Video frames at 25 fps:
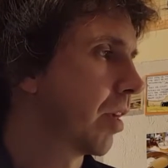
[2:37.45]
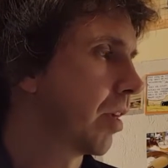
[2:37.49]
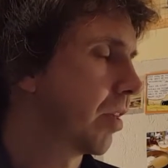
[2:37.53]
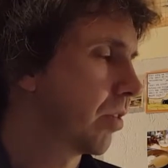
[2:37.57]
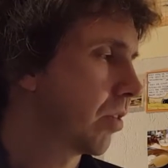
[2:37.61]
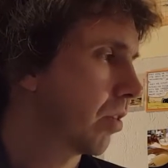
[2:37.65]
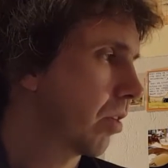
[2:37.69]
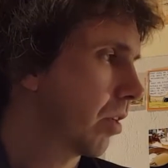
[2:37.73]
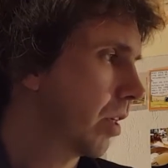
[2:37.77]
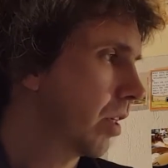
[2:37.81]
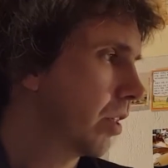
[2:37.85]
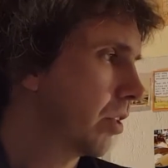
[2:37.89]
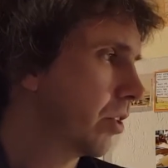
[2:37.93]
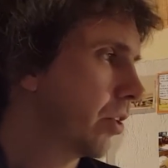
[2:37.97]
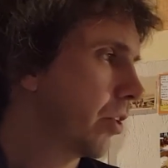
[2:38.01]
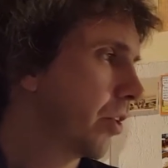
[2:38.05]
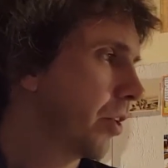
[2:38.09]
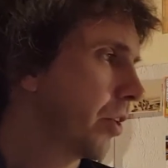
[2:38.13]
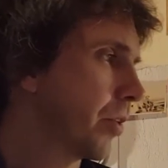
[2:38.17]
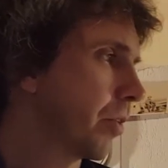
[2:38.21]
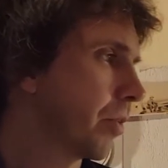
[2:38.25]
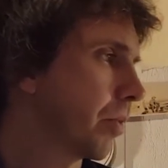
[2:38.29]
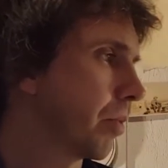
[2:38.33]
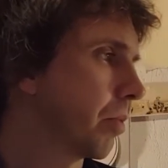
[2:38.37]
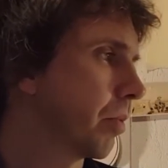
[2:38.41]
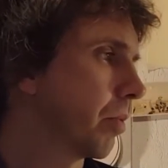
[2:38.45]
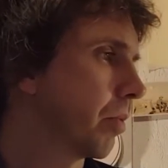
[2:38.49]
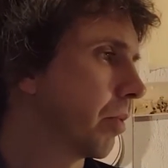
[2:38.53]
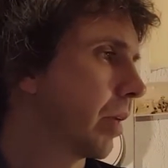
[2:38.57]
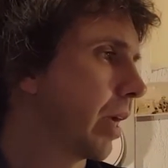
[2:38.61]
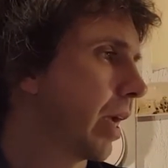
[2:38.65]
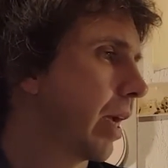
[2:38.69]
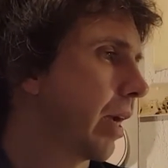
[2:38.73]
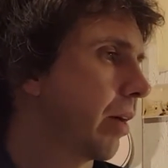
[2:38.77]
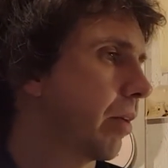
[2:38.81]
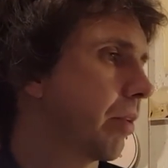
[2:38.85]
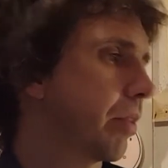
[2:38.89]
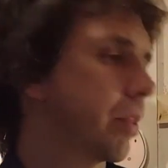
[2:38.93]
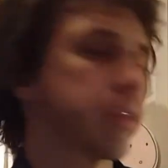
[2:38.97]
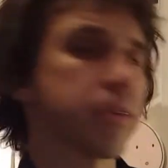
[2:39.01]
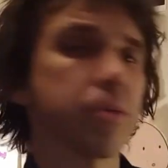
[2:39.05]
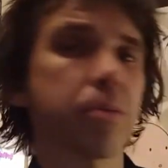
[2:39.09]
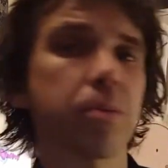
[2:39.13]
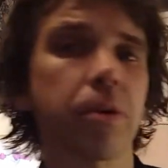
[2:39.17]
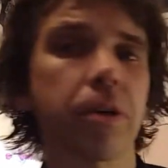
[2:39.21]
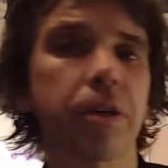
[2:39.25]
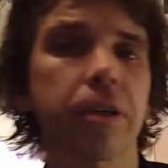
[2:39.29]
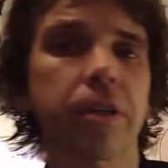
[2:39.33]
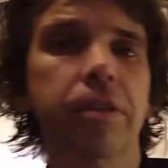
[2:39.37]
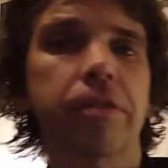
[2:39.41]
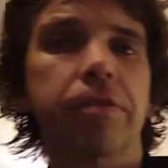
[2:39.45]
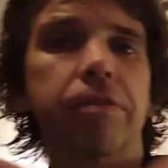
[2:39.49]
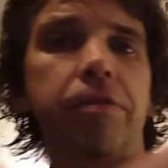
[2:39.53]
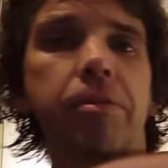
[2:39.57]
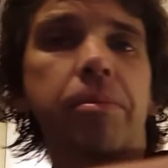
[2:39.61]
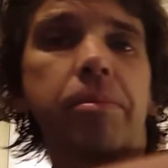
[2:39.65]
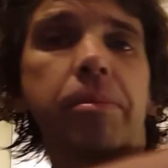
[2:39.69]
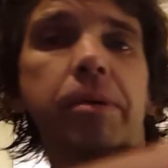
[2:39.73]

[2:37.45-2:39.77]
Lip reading: So I'm going to show you how this worked for